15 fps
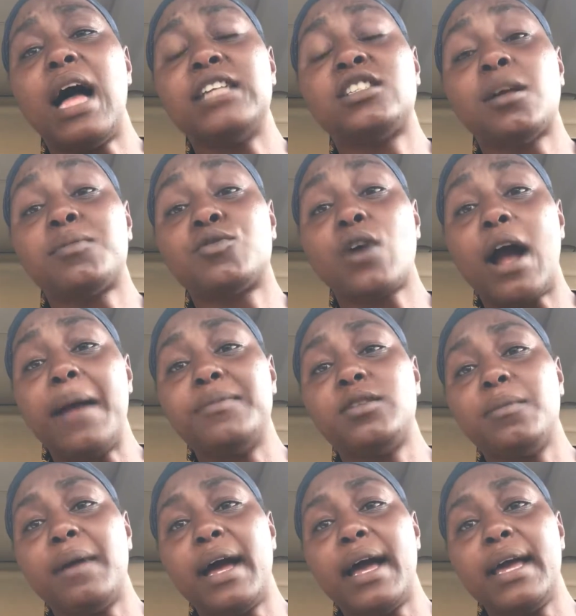subscribed
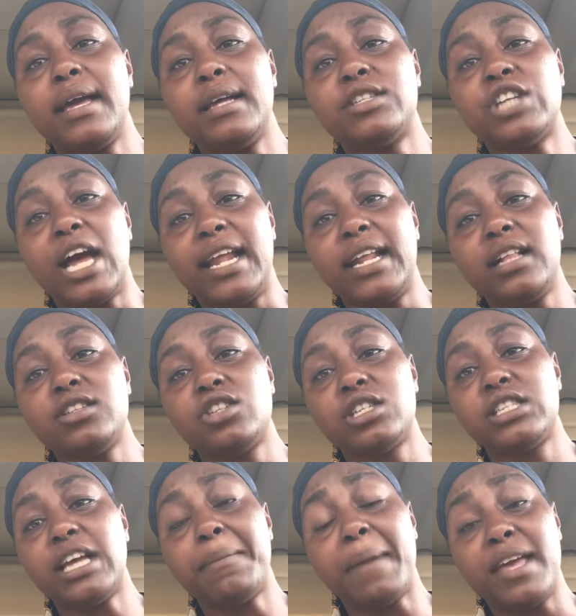to my channel
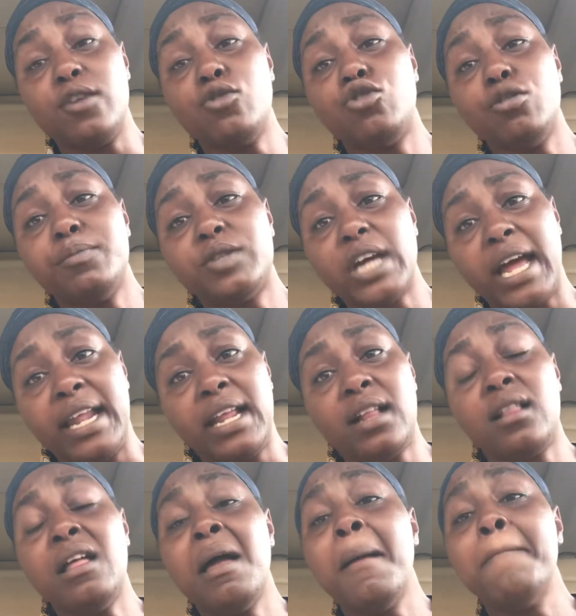just yet, my YouTube
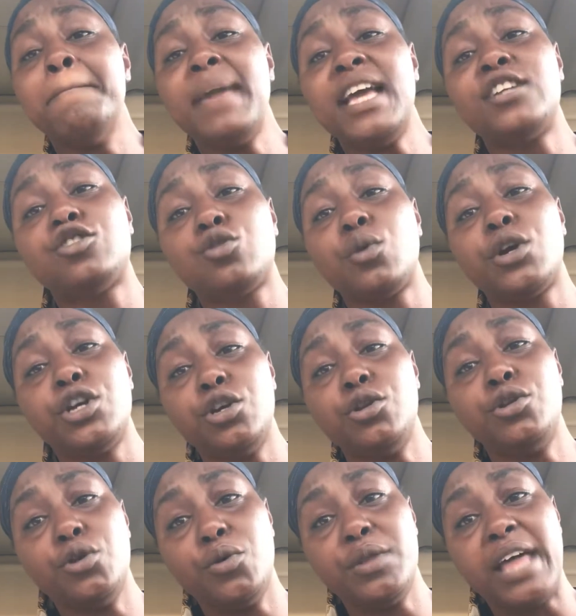channel, make sure you
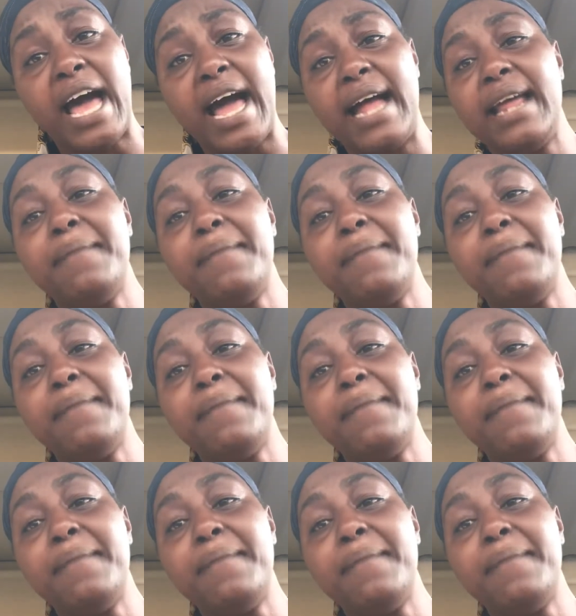do that.